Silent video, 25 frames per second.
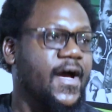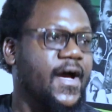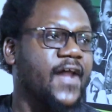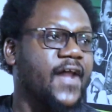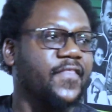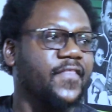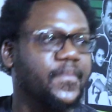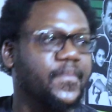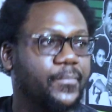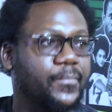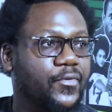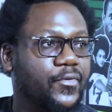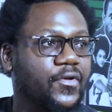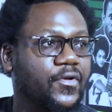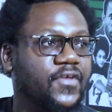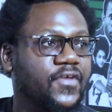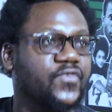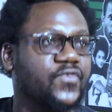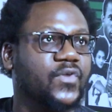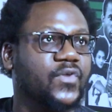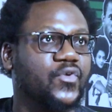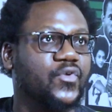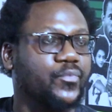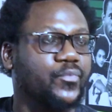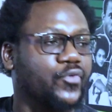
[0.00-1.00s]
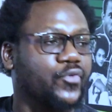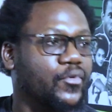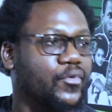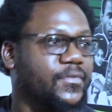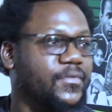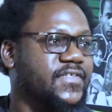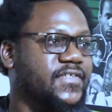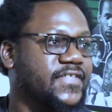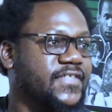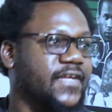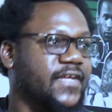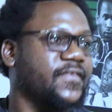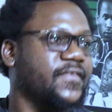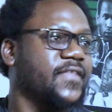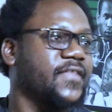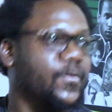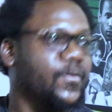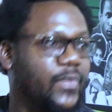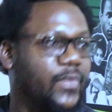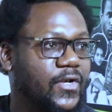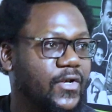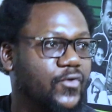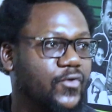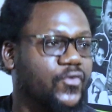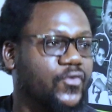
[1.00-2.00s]
and the police were to promise that they
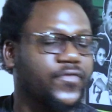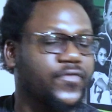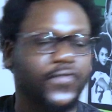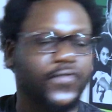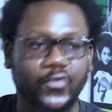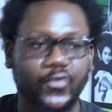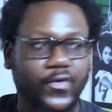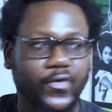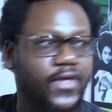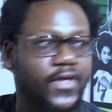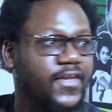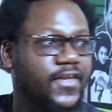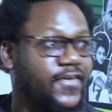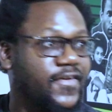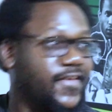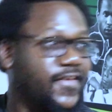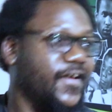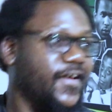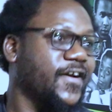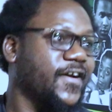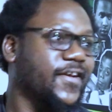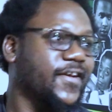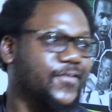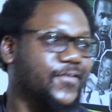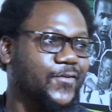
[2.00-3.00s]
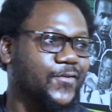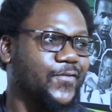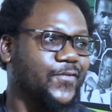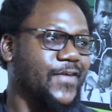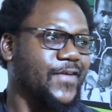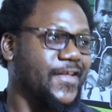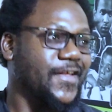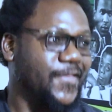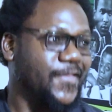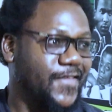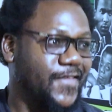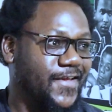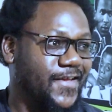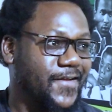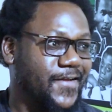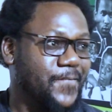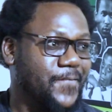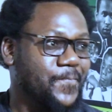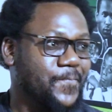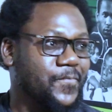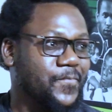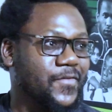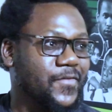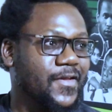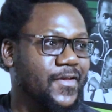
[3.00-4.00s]
will not throw any tear gas or do
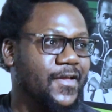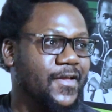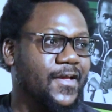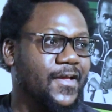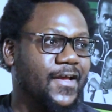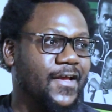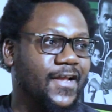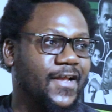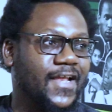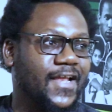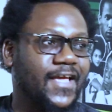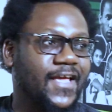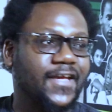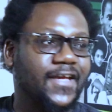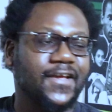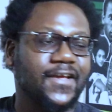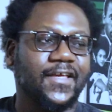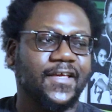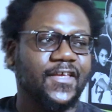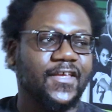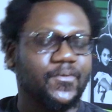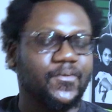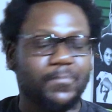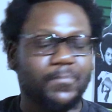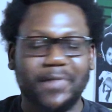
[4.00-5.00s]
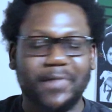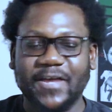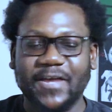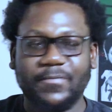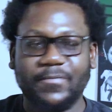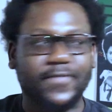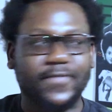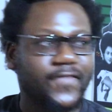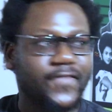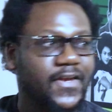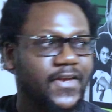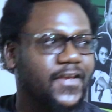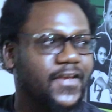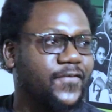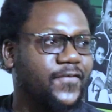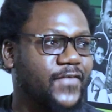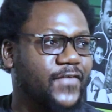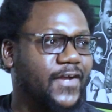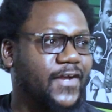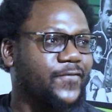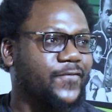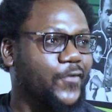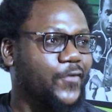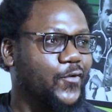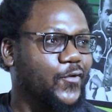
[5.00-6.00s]
anything, like it might be very
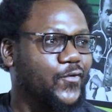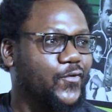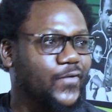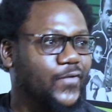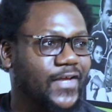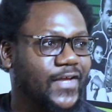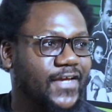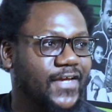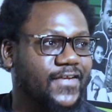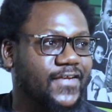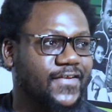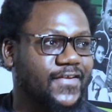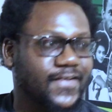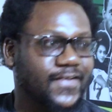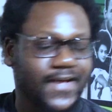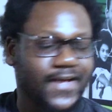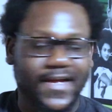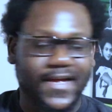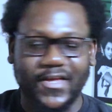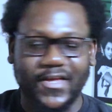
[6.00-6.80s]
difficult for you to get a